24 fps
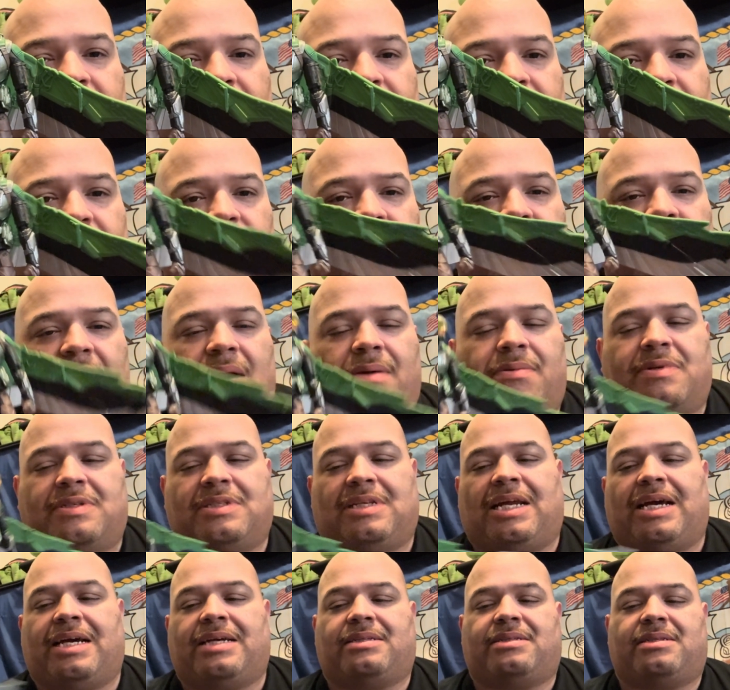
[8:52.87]
So I would
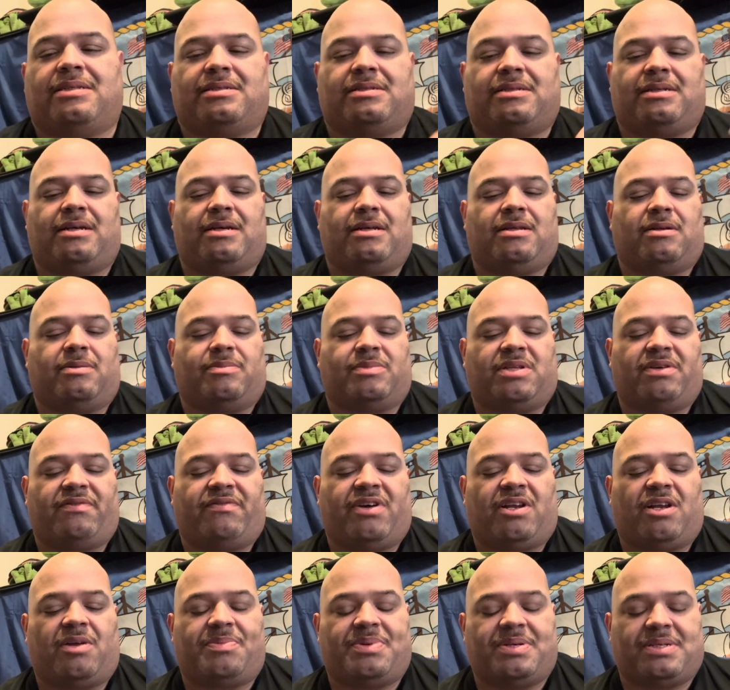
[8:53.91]
like to see them
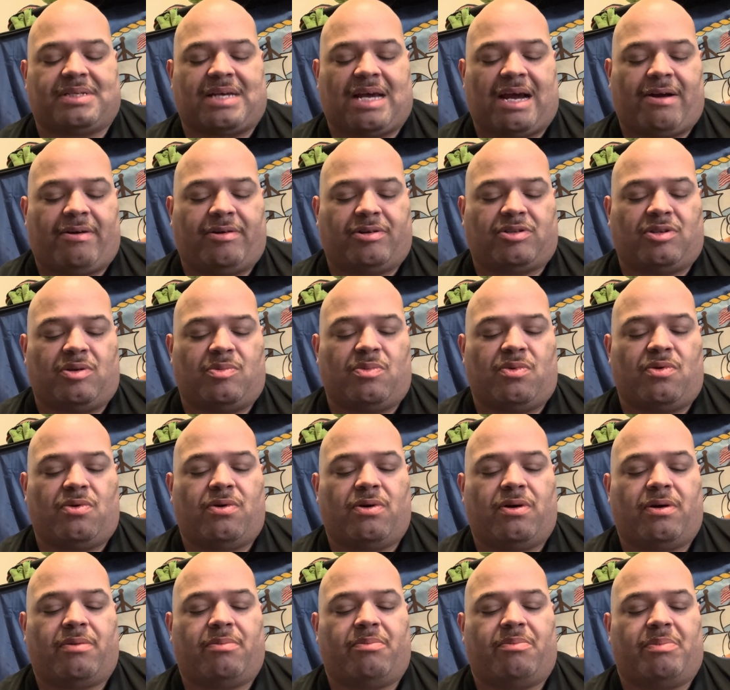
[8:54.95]
develop his character
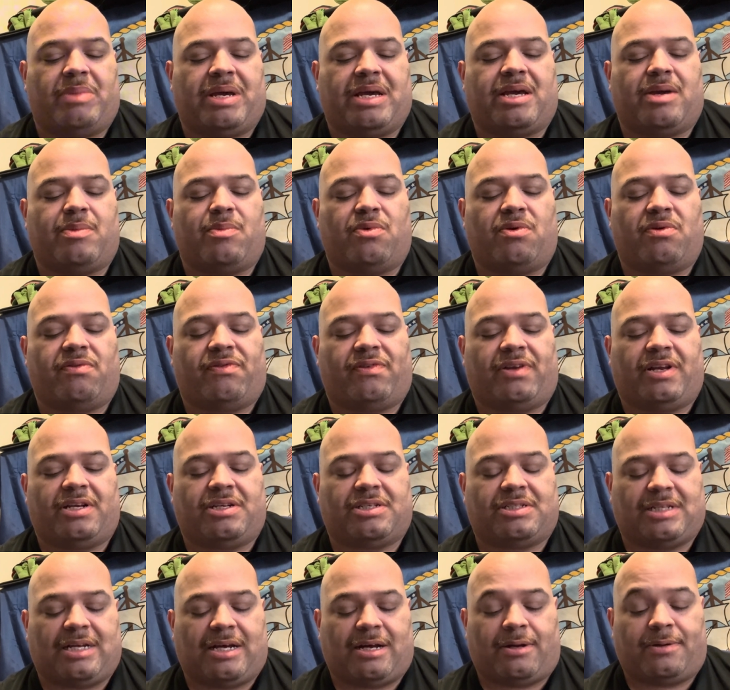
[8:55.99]
more, make it more
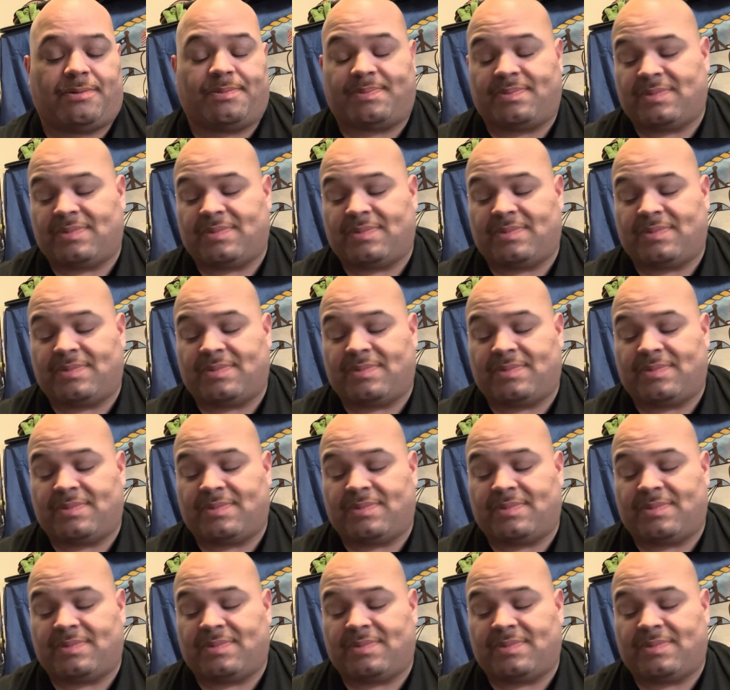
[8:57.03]
fleshed out.